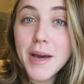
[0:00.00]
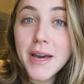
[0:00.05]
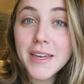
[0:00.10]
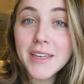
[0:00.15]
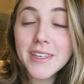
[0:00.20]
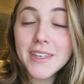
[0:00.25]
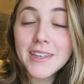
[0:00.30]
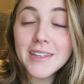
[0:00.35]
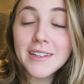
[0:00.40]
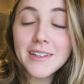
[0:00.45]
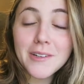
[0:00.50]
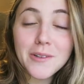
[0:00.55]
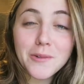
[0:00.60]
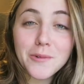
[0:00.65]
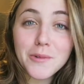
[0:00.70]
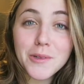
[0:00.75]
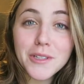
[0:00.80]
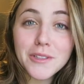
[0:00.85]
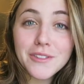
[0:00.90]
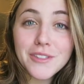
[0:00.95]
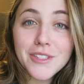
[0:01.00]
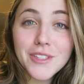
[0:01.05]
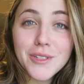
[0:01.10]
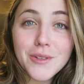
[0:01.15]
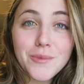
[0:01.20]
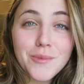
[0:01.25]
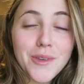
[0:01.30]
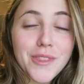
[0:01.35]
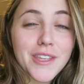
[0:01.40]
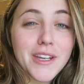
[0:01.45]
back again real
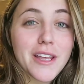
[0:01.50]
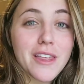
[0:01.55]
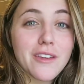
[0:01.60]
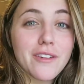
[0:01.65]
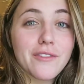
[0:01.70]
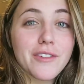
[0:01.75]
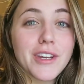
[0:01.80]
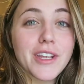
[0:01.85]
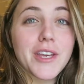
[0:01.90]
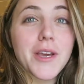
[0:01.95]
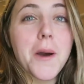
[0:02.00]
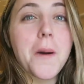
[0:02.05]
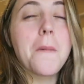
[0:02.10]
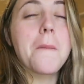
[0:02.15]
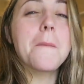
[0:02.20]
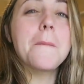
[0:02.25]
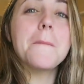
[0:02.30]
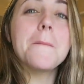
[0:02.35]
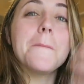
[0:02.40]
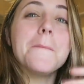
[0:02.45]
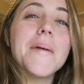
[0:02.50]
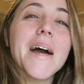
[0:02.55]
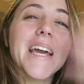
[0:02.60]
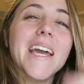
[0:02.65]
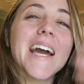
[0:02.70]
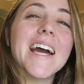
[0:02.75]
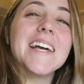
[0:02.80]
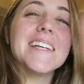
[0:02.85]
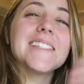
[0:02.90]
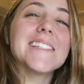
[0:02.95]
soon with another video. Bye
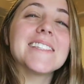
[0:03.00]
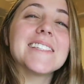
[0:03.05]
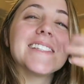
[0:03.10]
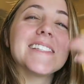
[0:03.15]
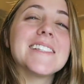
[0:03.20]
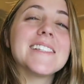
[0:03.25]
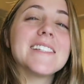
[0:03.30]
guys!